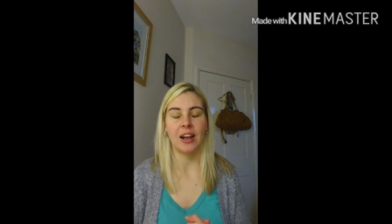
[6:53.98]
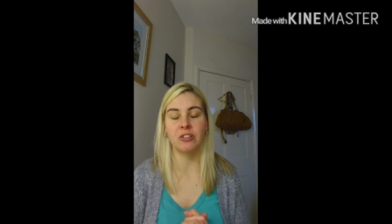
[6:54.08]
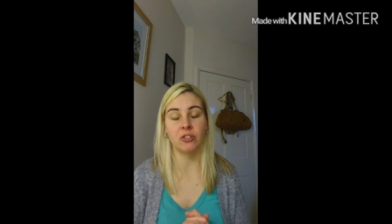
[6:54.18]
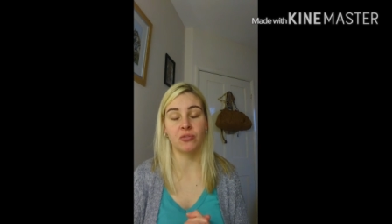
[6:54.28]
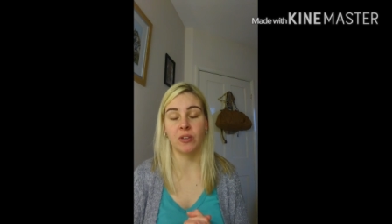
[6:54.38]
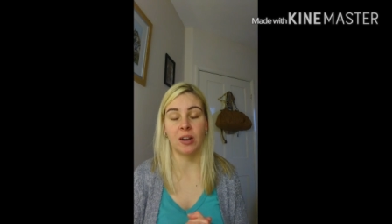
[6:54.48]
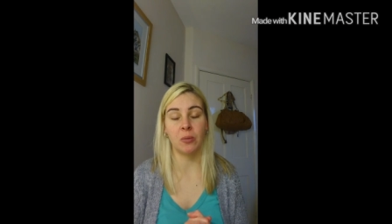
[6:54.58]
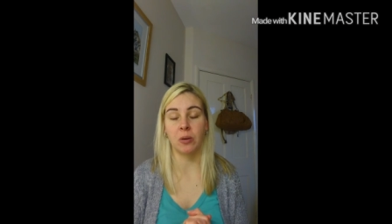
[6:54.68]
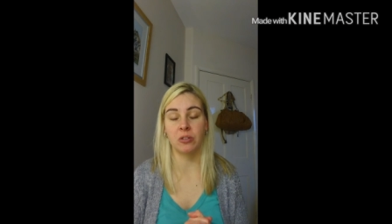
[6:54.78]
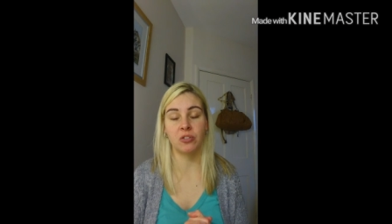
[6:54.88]
I just
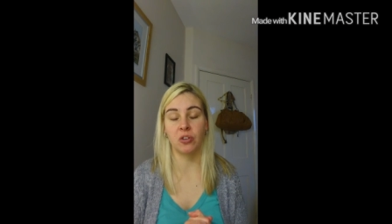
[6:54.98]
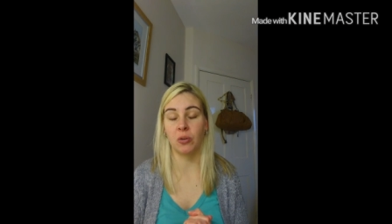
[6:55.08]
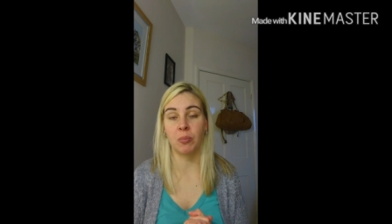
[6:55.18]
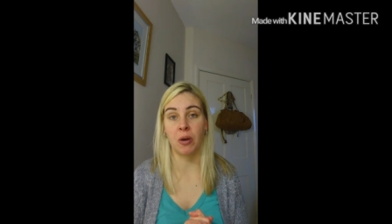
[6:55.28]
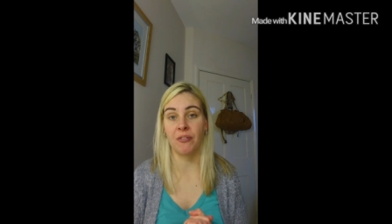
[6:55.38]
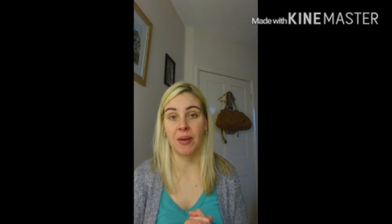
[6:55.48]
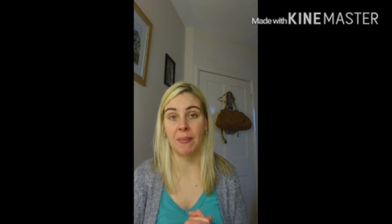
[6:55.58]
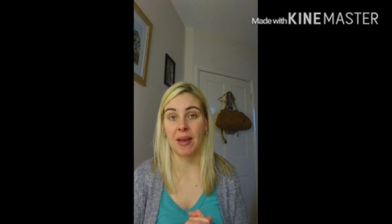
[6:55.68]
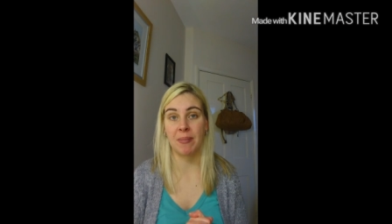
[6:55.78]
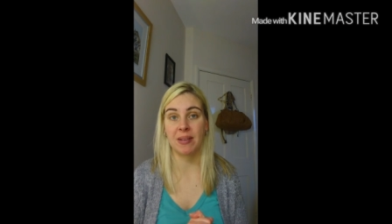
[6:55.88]
really want 2
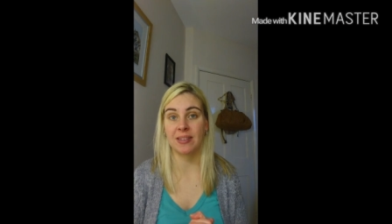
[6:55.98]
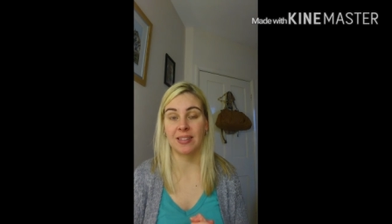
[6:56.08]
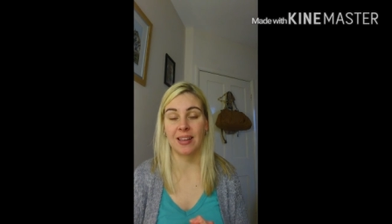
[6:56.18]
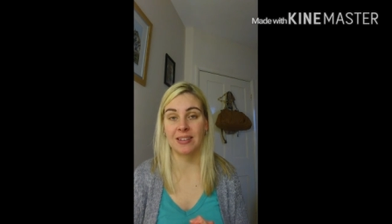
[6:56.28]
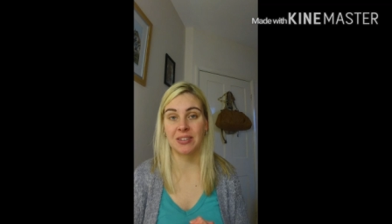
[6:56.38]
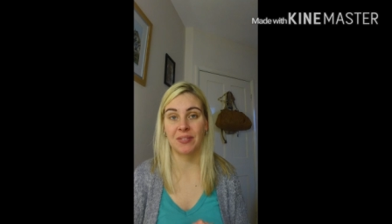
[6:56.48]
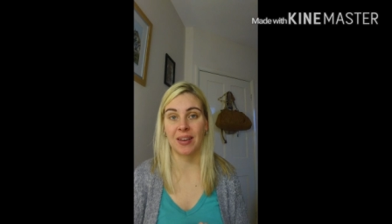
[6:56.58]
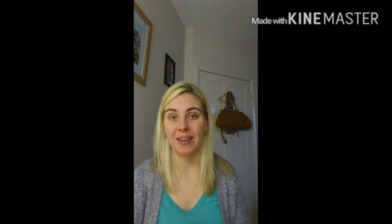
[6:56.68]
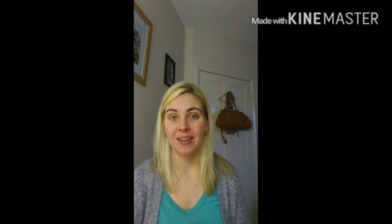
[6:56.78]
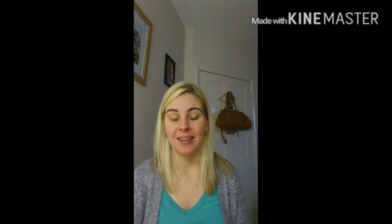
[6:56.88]
perfect babies at the end of
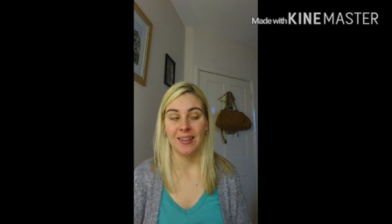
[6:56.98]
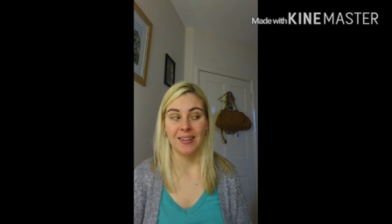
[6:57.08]
it.